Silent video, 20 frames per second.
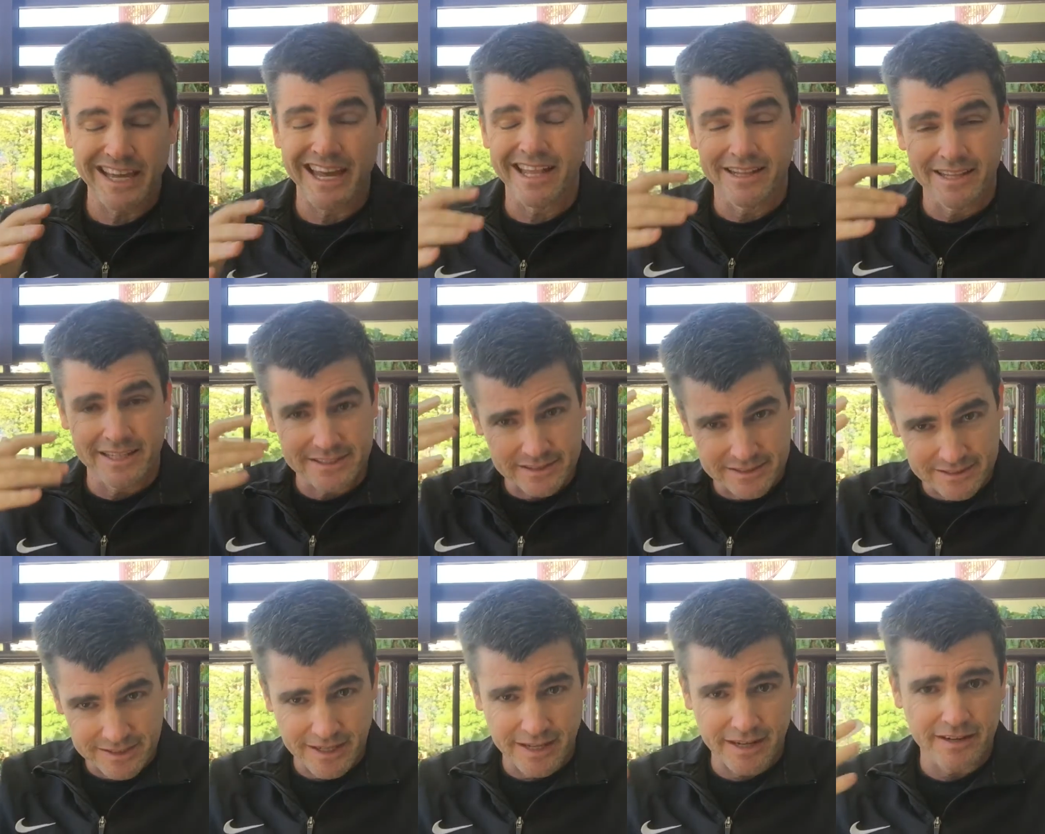And
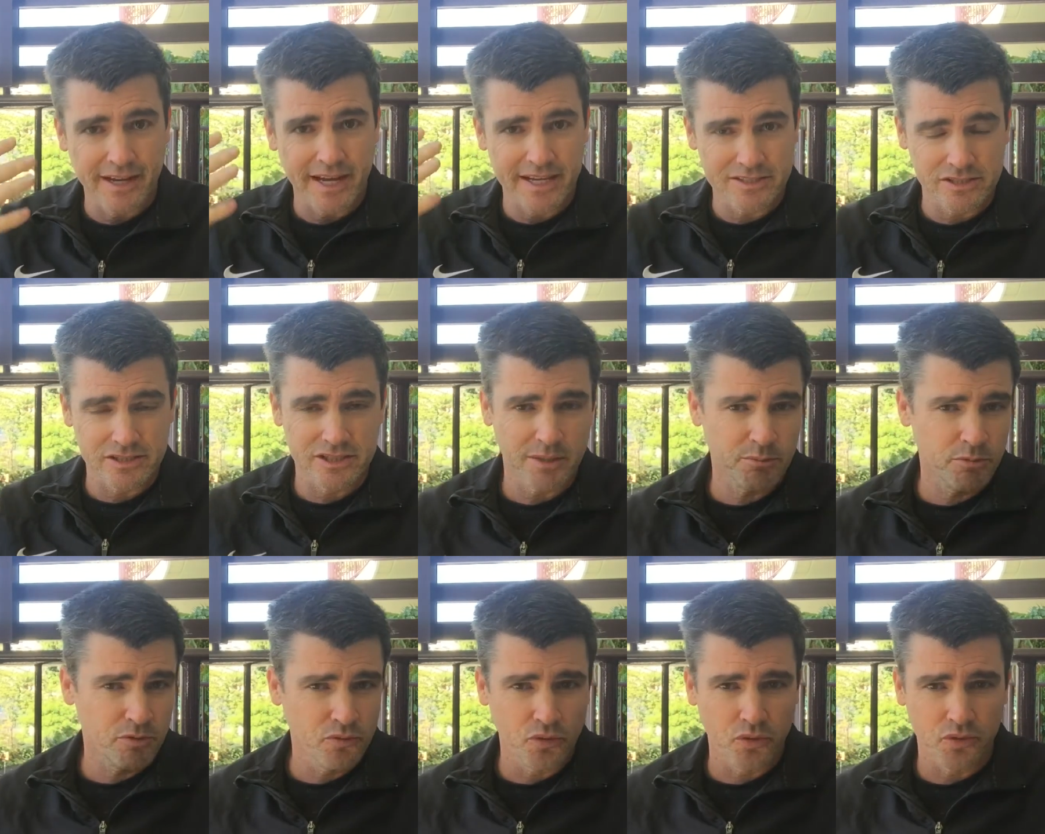as I
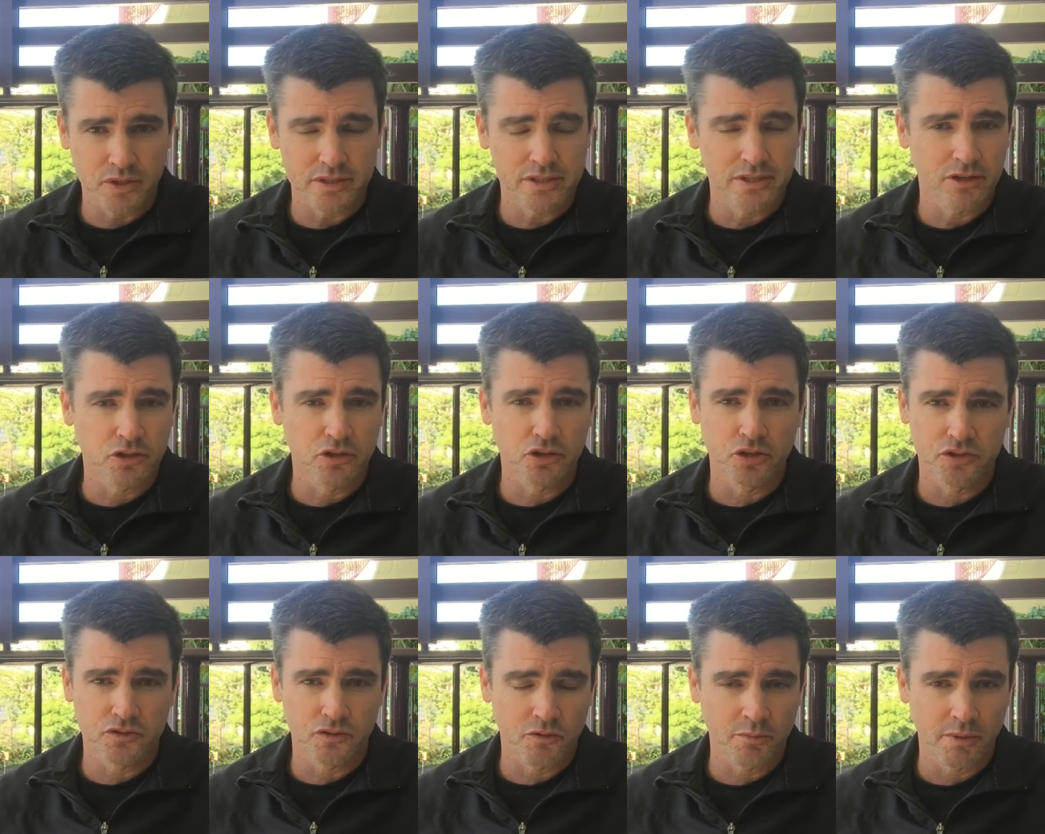said before, this
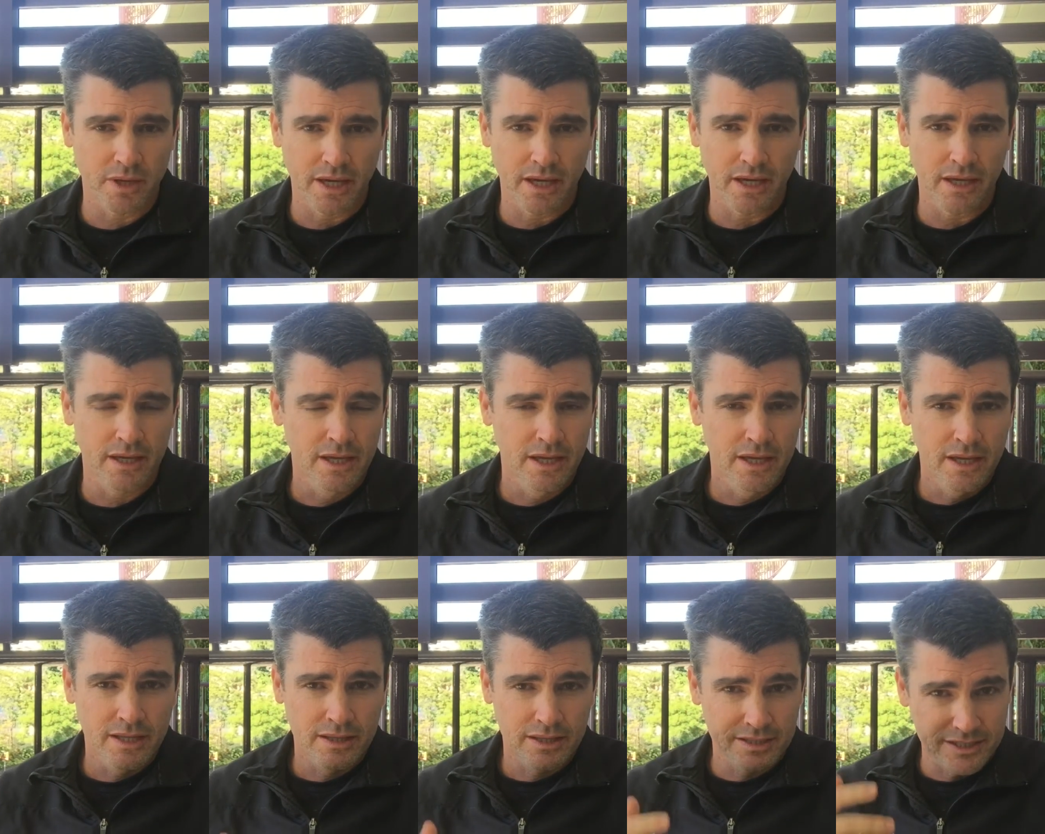includes for me
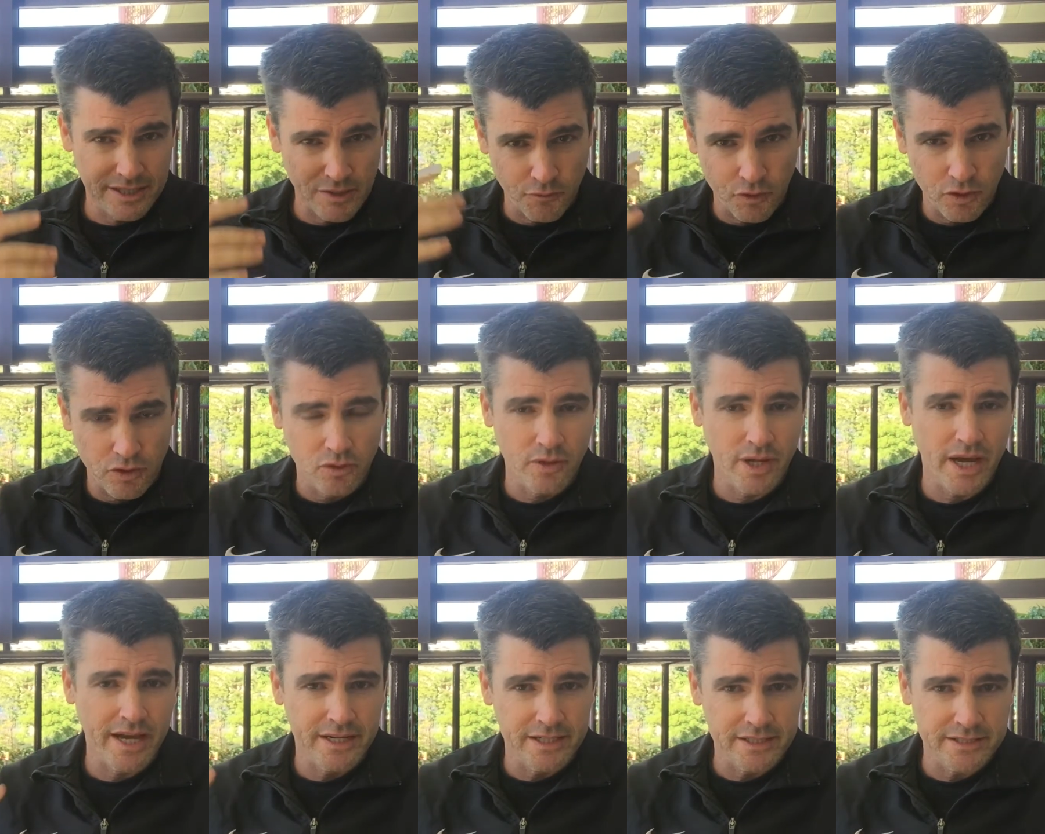the difficult
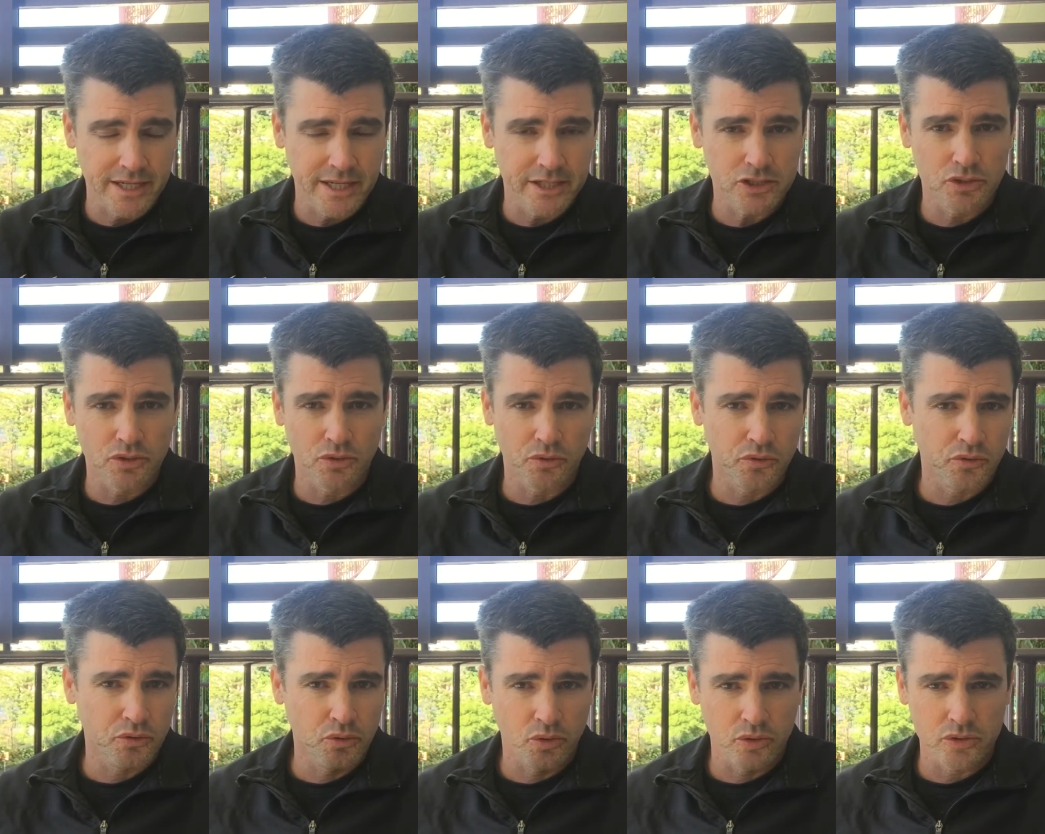unintentional
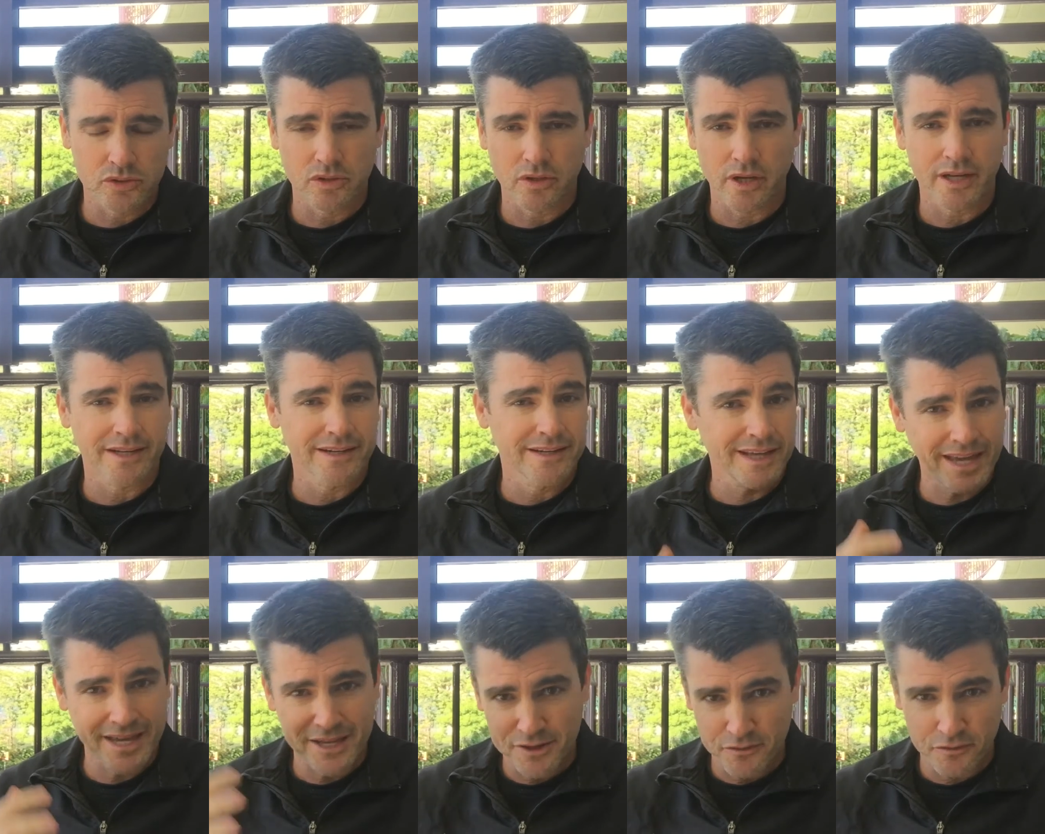thoughts like
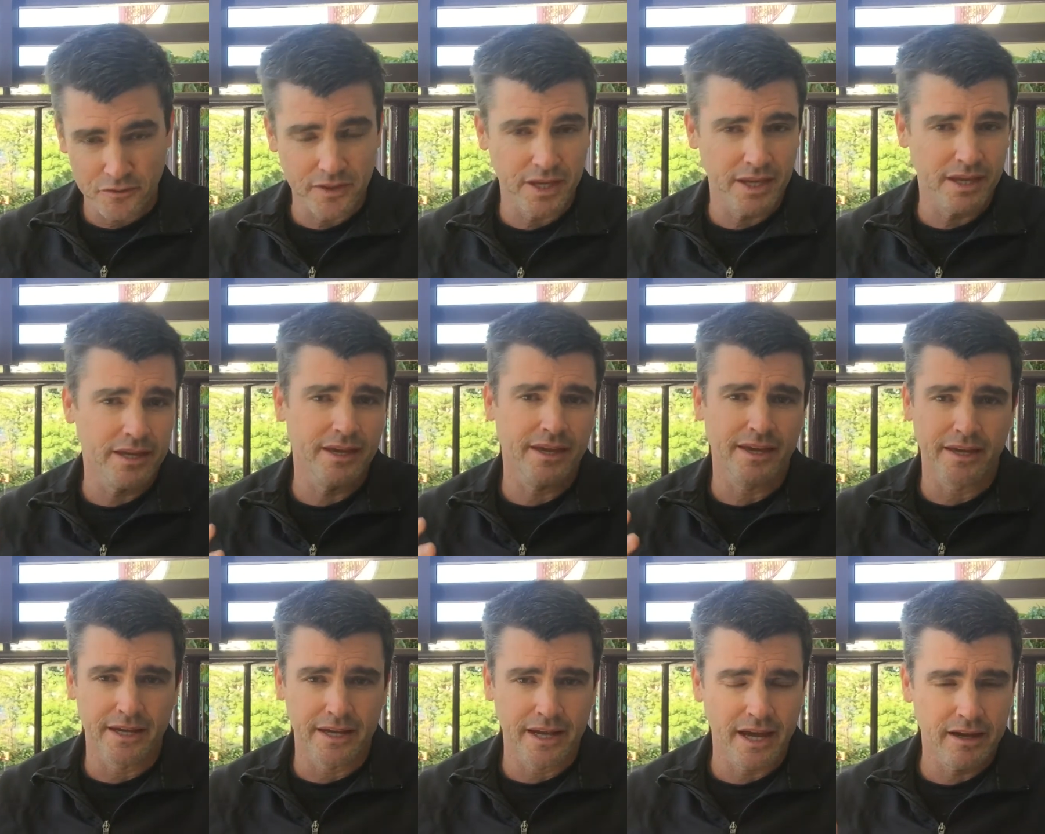negative
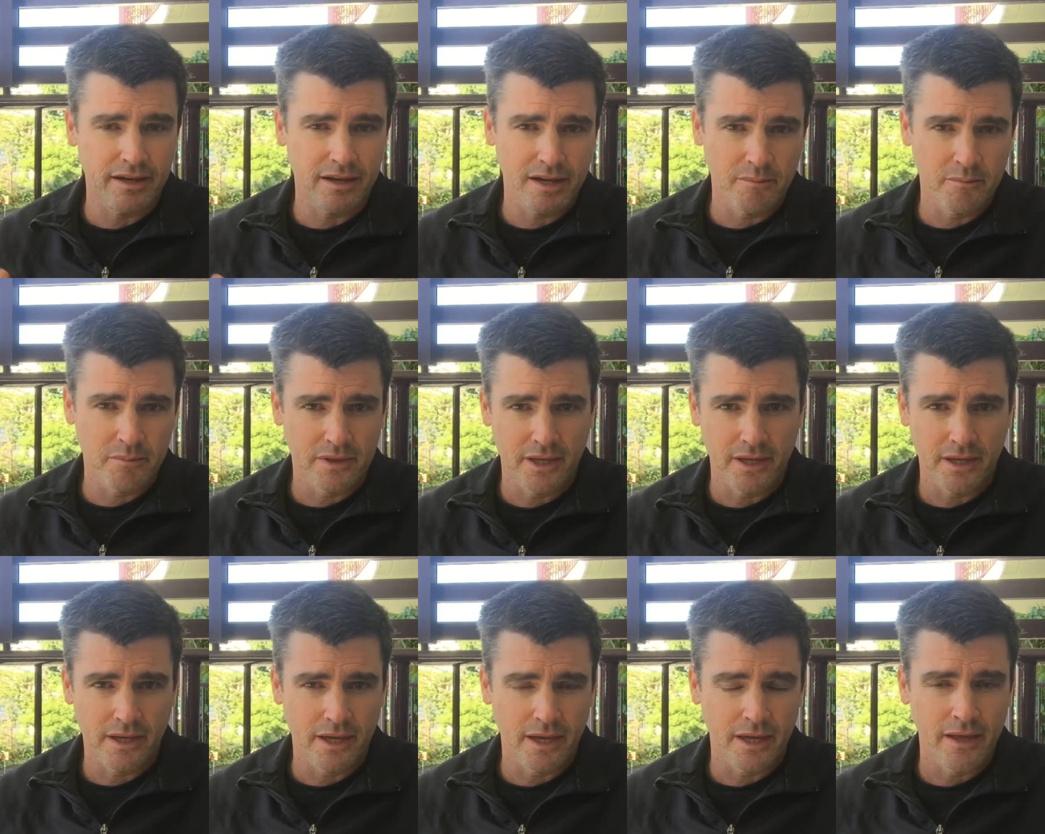thinking and outcome
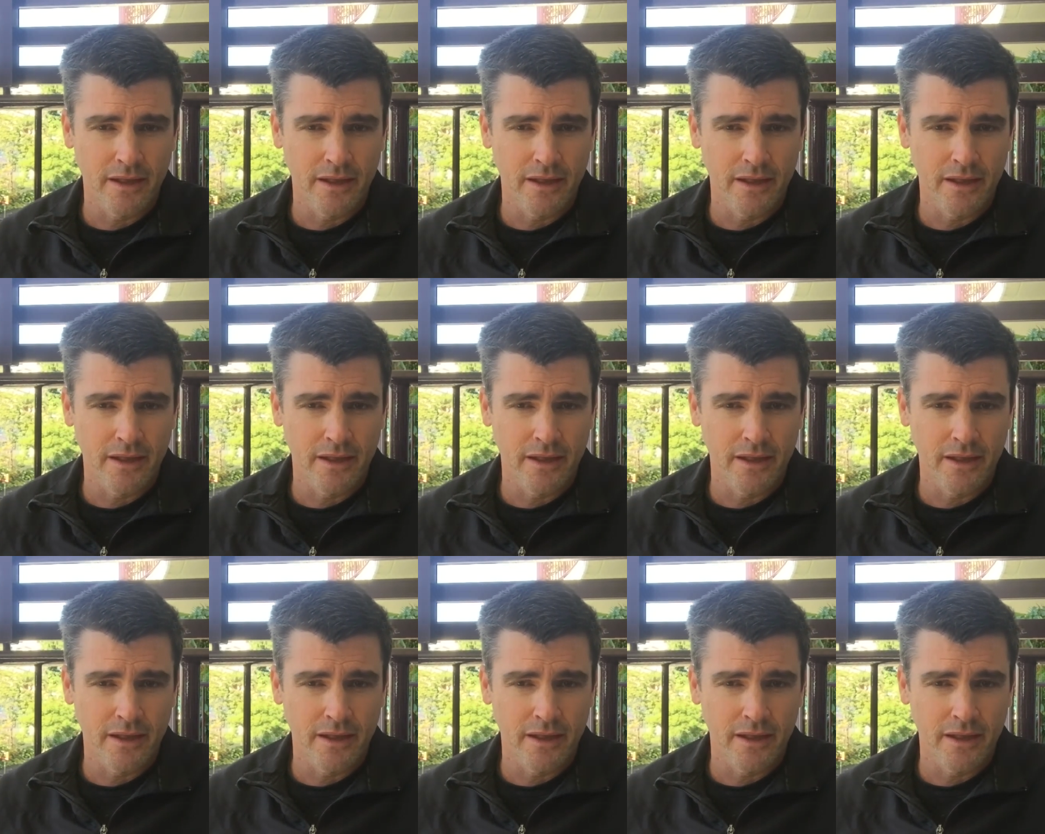thinking,